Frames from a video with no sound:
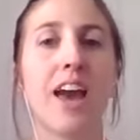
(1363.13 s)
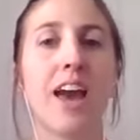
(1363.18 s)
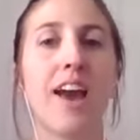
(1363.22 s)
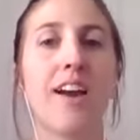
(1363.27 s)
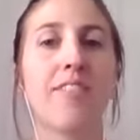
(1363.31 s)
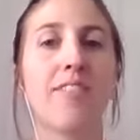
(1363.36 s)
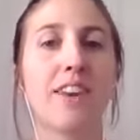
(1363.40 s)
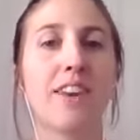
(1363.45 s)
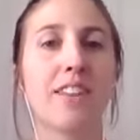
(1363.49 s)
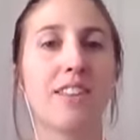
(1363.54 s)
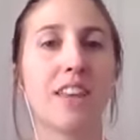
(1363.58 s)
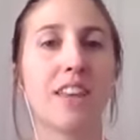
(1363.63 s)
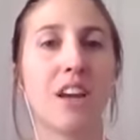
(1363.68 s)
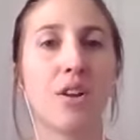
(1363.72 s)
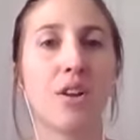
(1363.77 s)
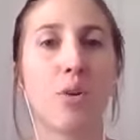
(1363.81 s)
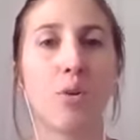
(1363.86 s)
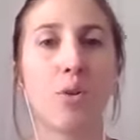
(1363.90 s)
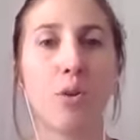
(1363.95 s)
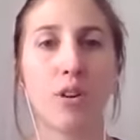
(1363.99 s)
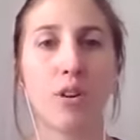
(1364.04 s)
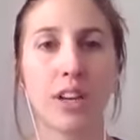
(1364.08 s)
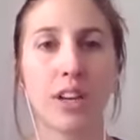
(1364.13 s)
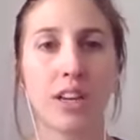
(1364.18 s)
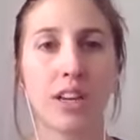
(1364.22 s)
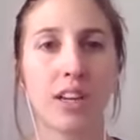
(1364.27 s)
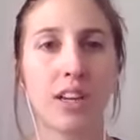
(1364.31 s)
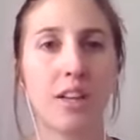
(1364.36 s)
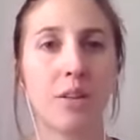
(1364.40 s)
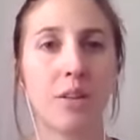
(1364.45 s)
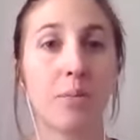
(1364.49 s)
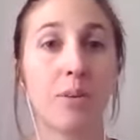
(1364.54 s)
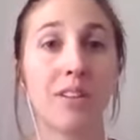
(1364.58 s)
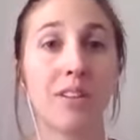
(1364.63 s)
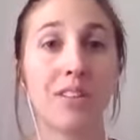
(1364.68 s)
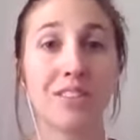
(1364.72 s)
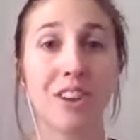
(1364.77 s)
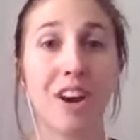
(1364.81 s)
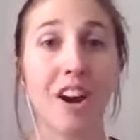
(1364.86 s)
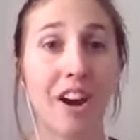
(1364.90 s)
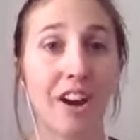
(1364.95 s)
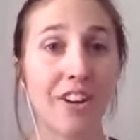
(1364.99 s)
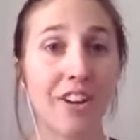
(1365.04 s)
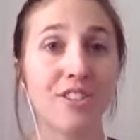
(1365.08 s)
having that organ
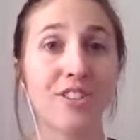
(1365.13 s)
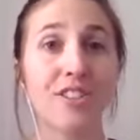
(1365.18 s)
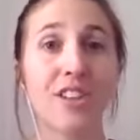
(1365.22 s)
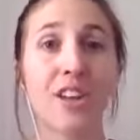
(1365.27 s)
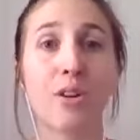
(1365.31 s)
massage,